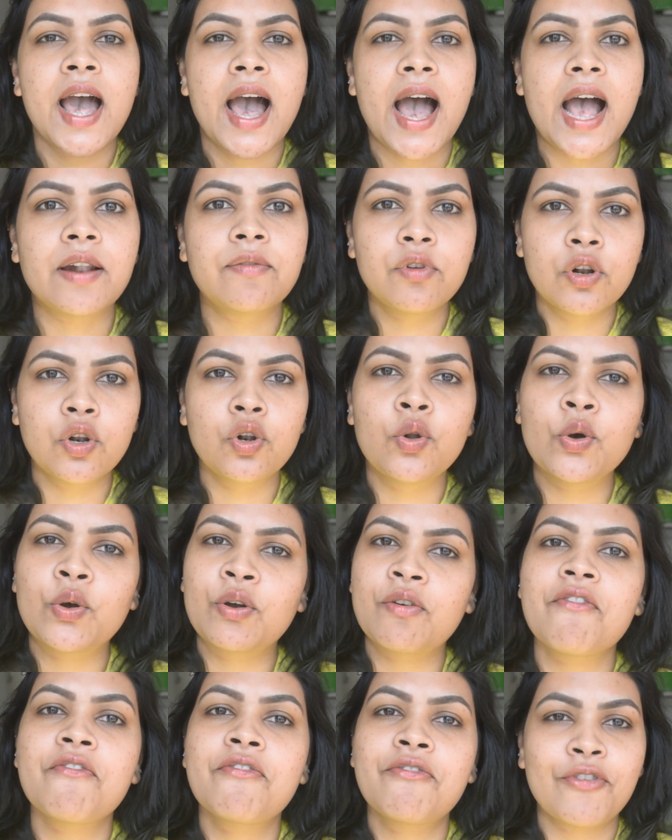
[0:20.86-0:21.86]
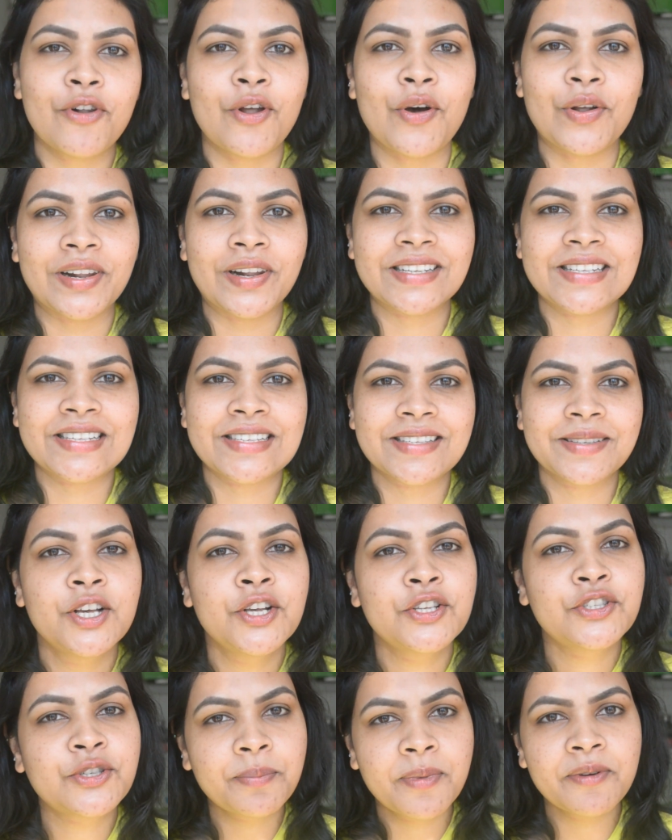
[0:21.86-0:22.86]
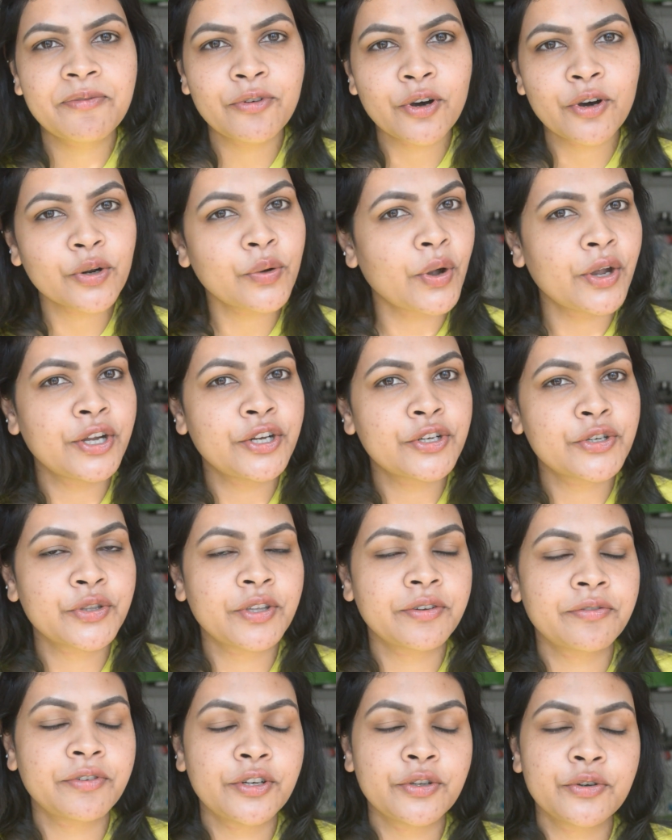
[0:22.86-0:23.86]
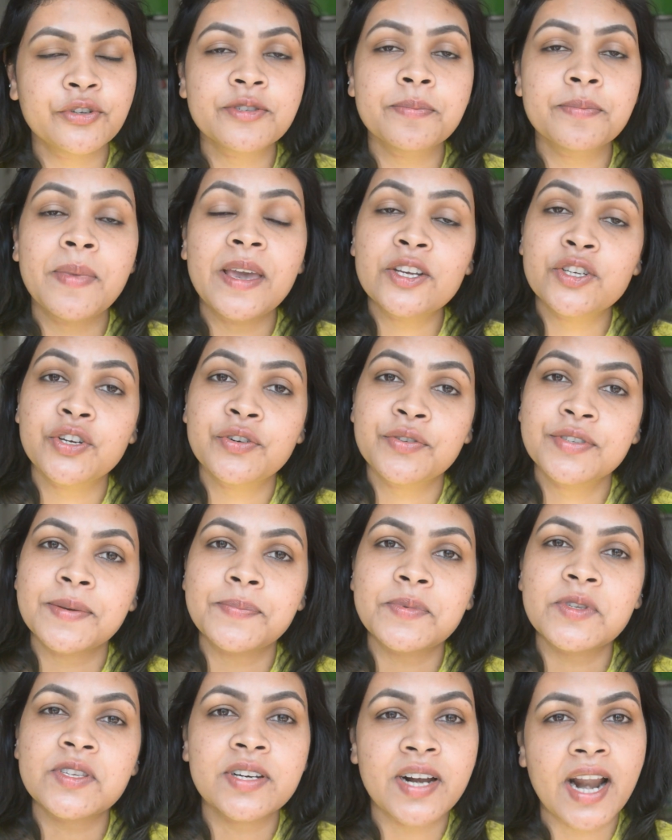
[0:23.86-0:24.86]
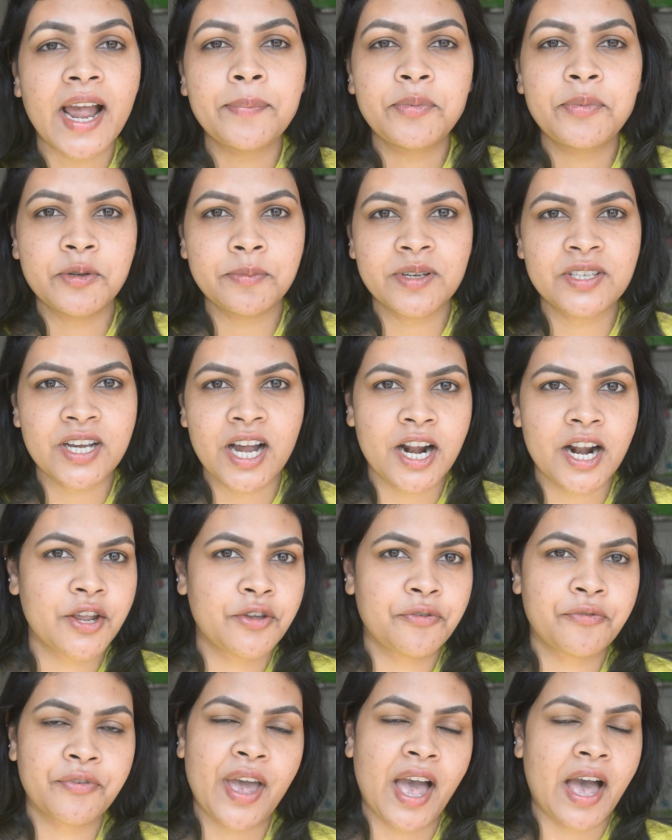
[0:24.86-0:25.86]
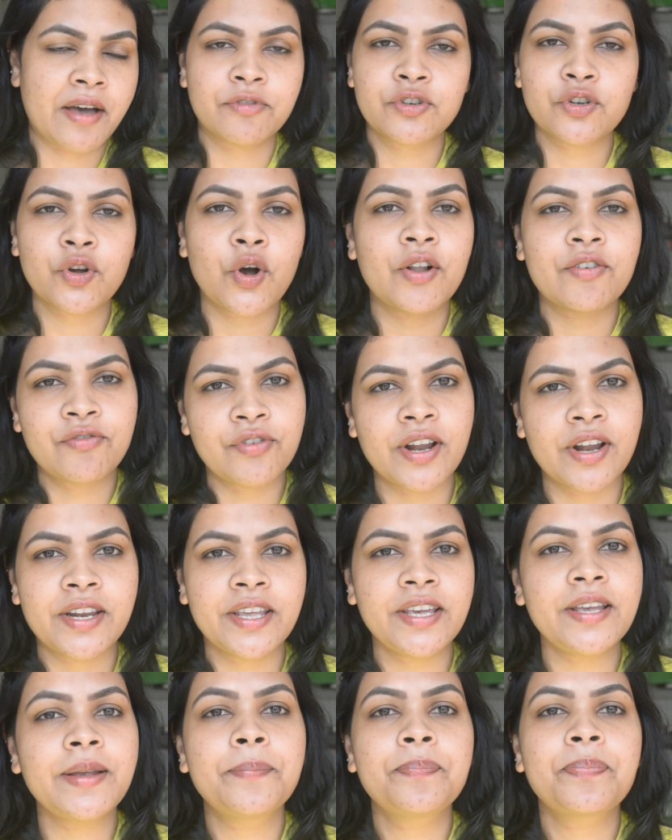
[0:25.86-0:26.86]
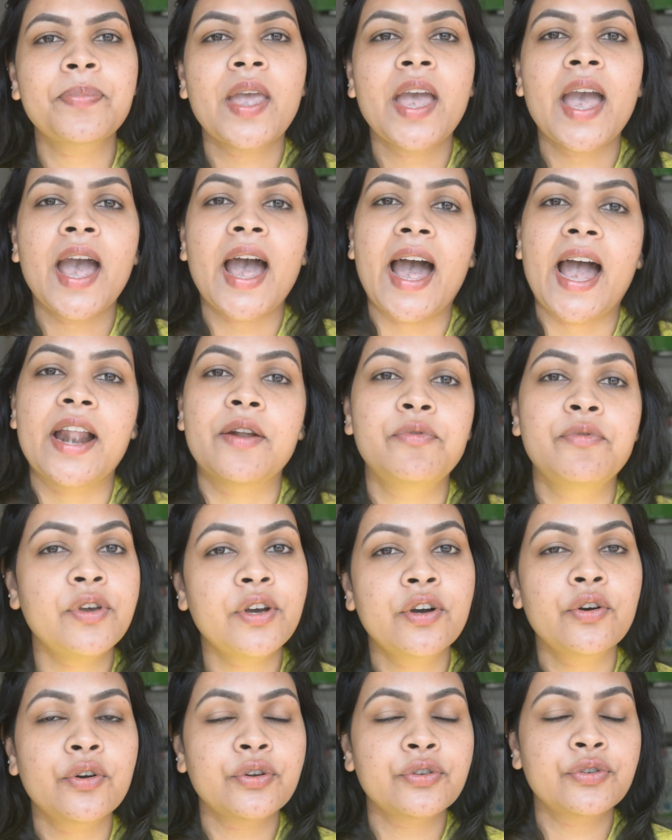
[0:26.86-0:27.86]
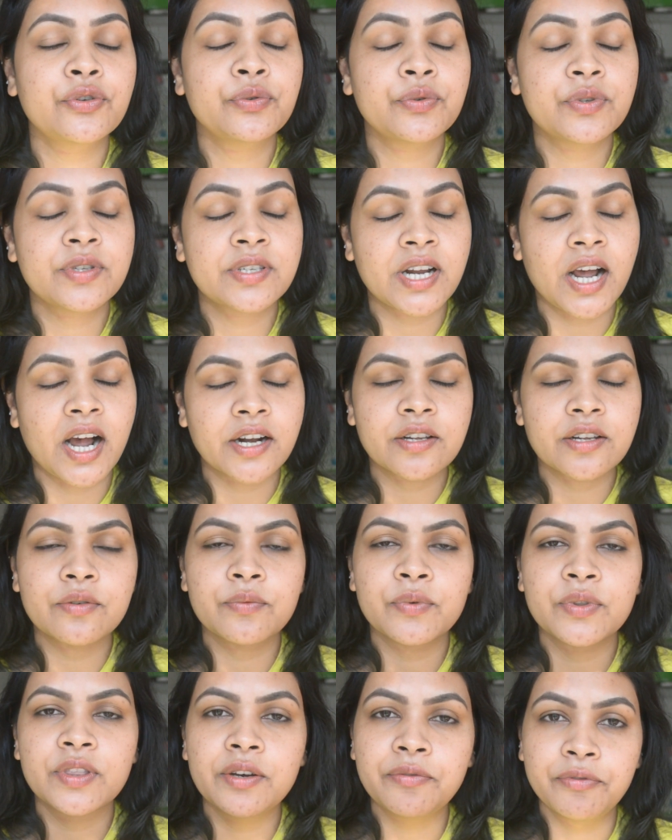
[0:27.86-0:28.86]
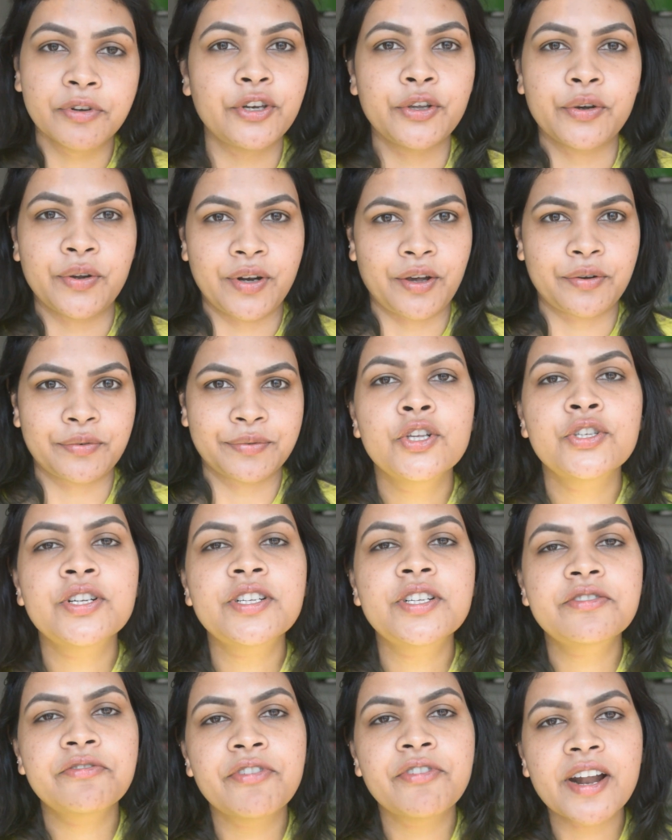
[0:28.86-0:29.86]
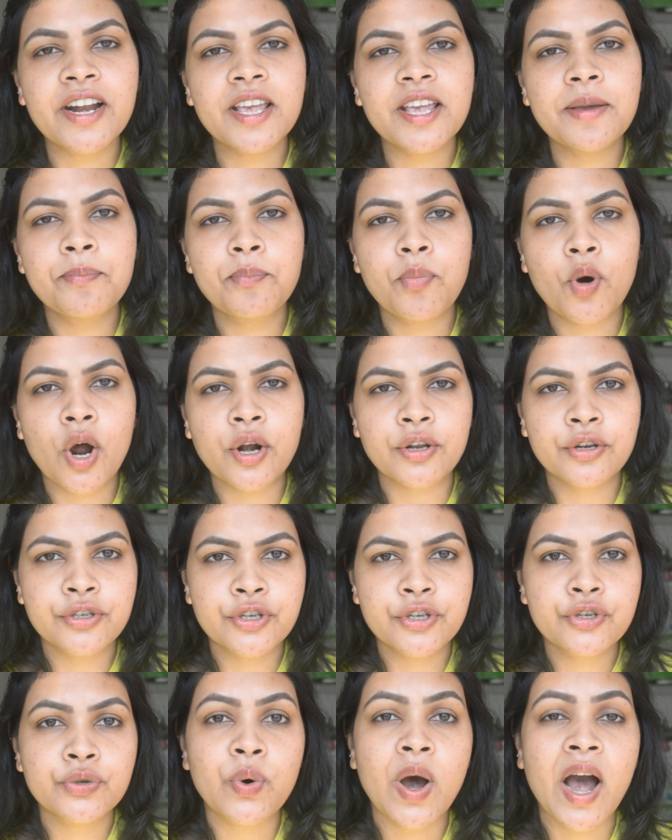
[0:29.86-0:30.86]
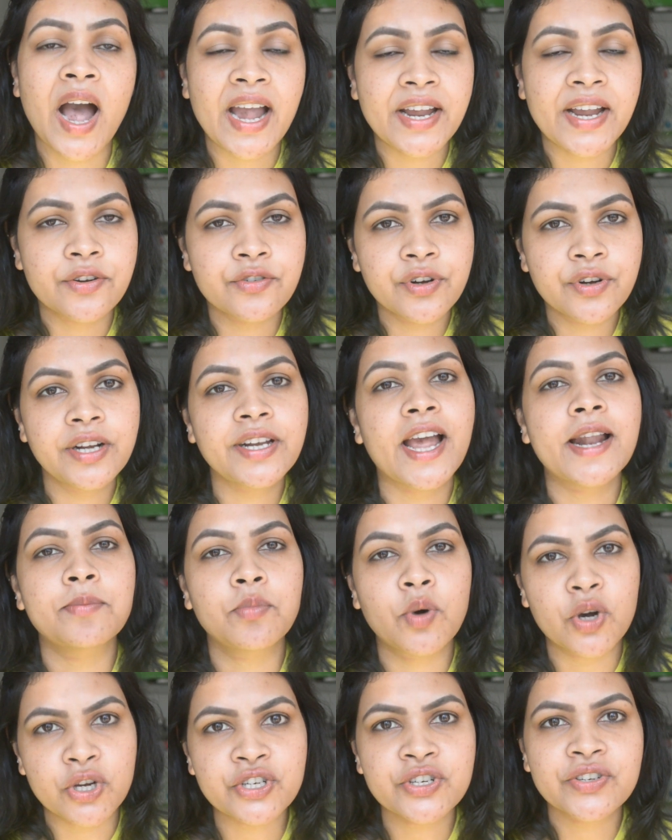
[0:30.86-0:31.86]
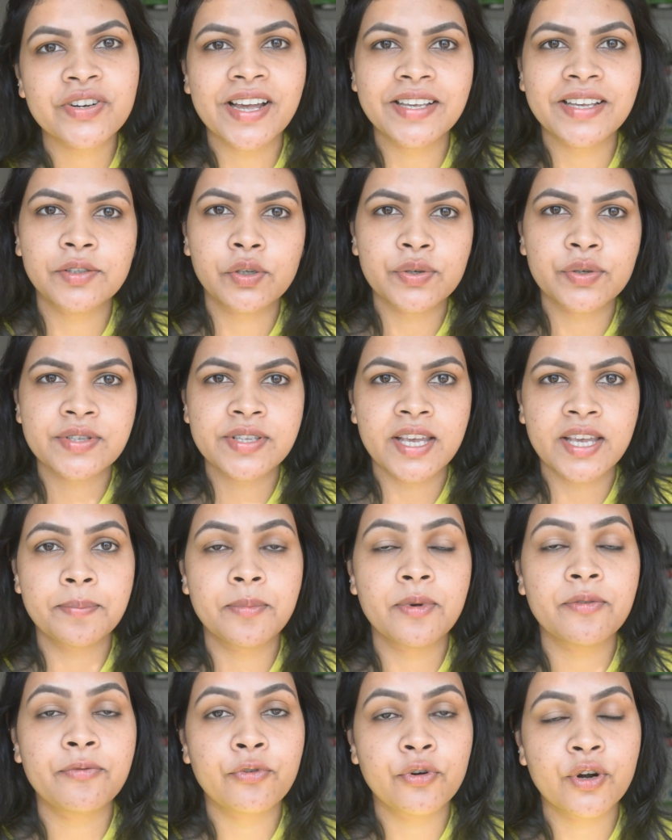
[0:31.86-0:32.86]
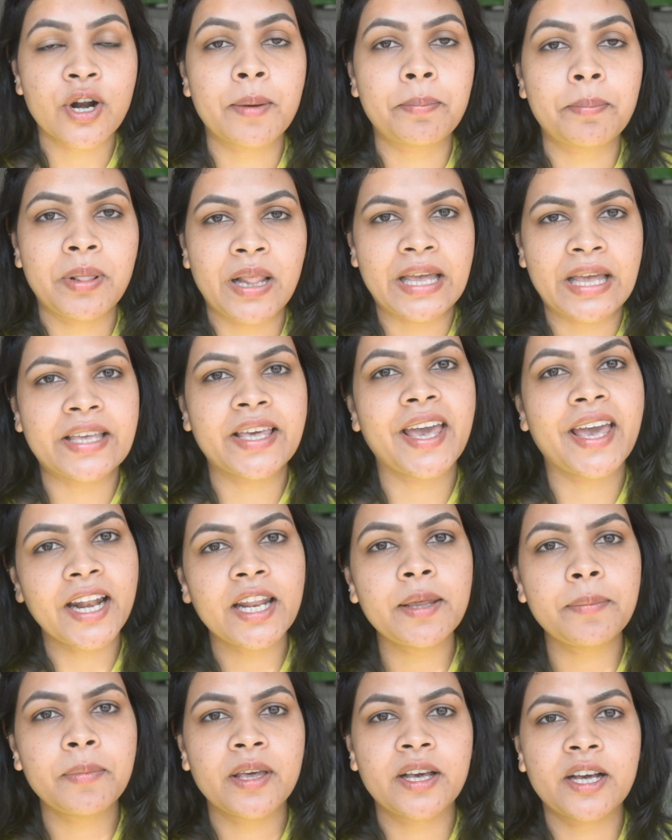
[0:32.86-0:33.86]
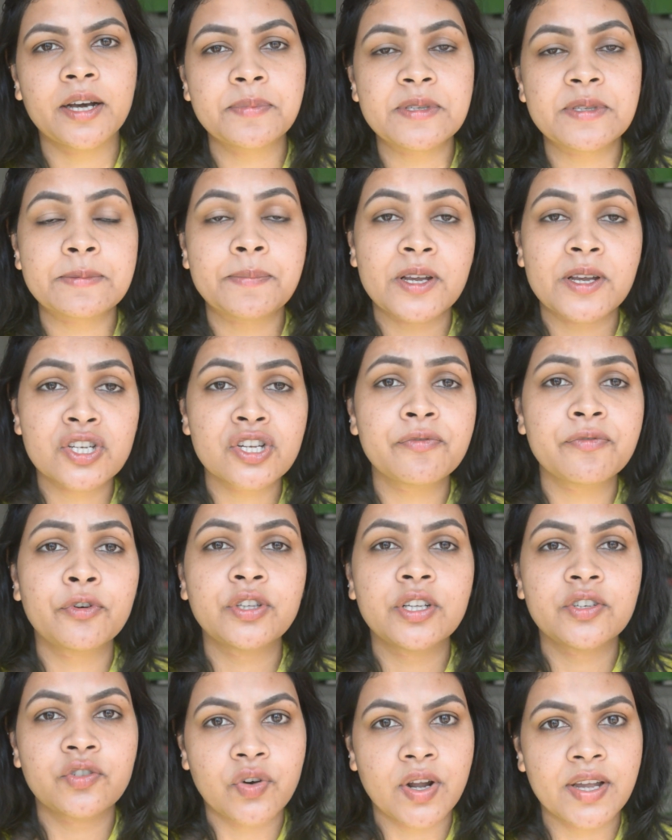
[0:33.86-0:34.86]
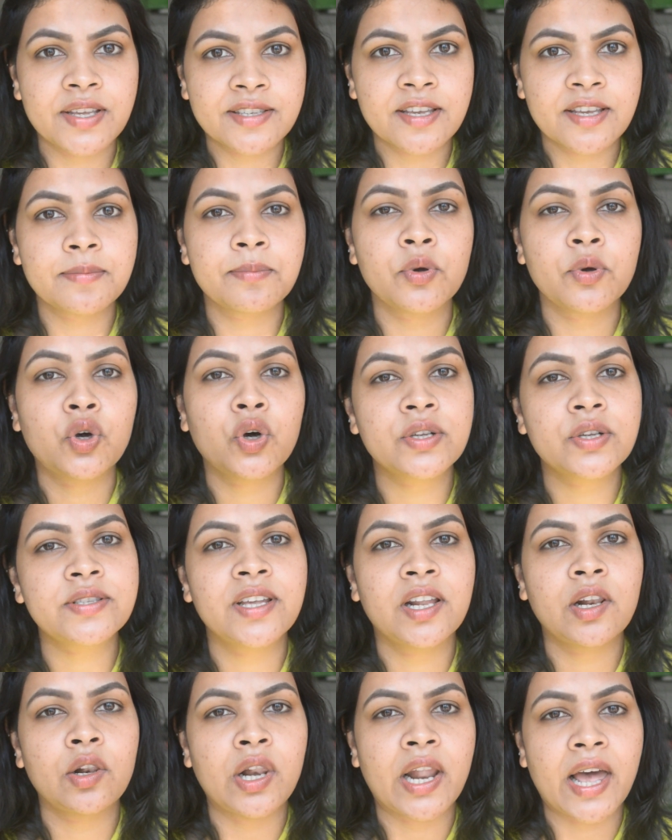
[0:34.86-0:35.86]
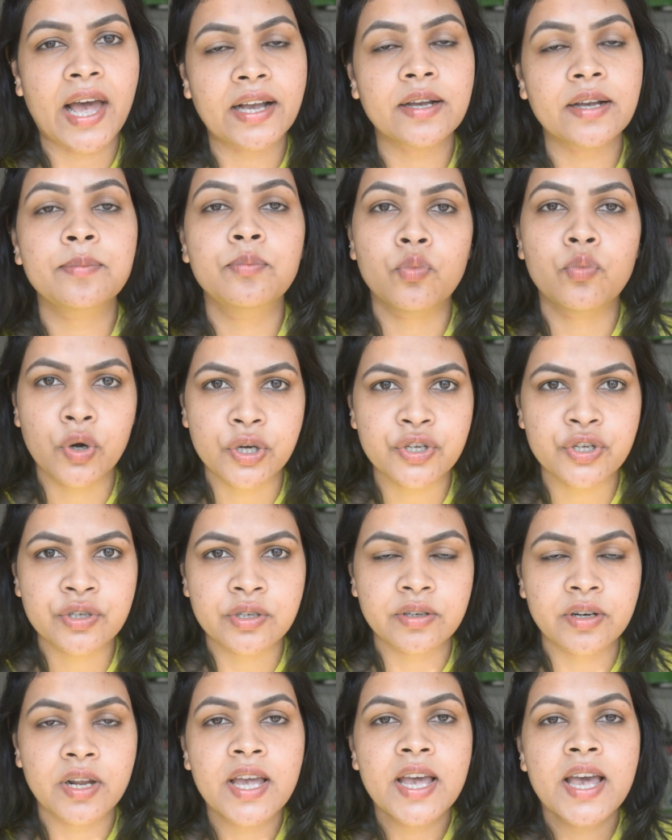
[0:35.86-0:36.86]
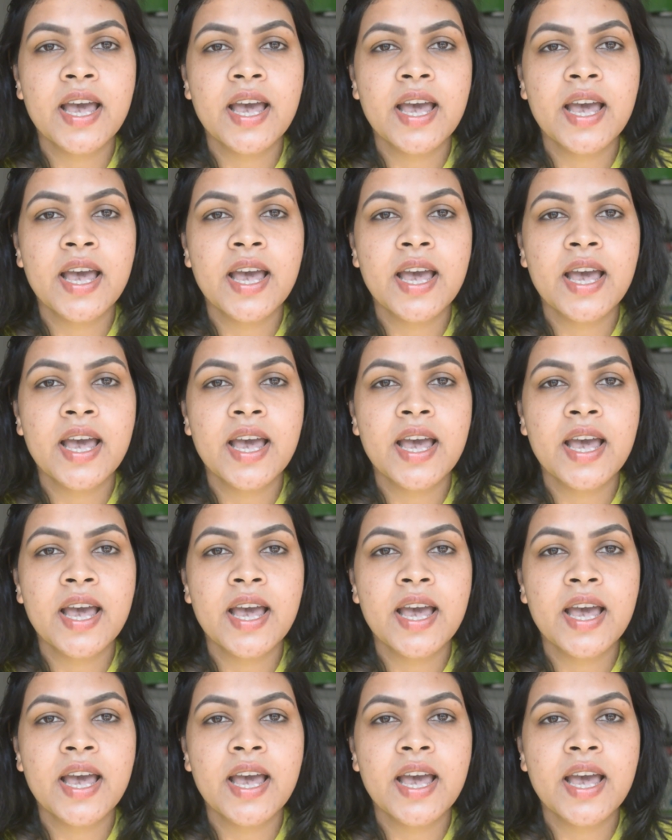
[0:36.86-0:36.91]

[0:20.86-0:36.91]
and will look flawless. So before going into the videos, make sure to subscribe to my channel if you haven't already. And we are going to start with the video now. So it's very important to hydrate and moisturize your skin before applying any makeup, especially for the dry skin, because they lack moisture.